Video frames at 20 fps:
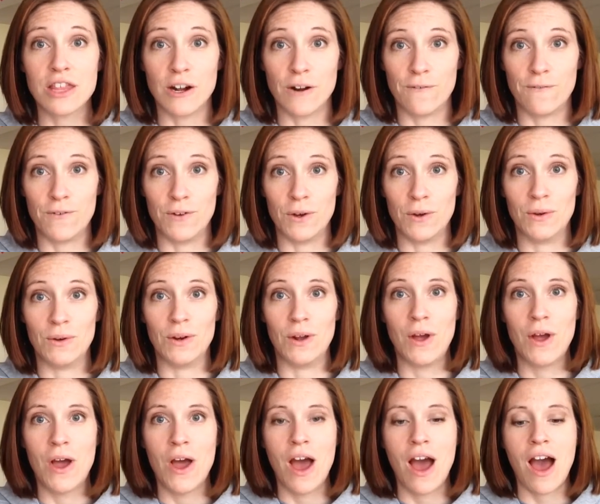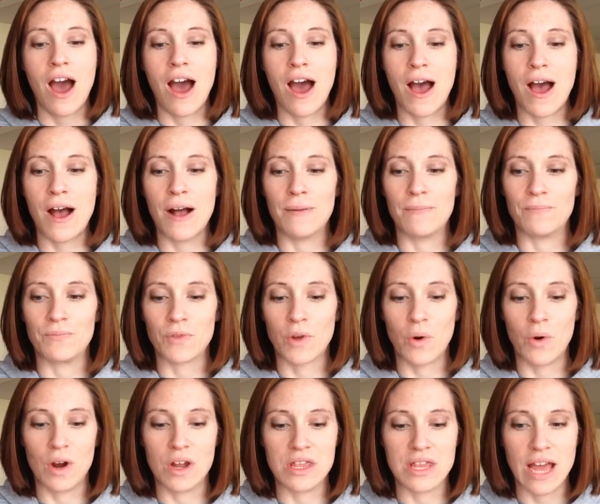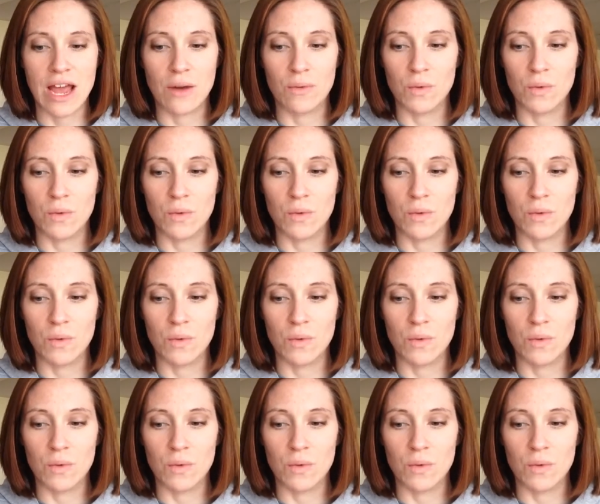their food or they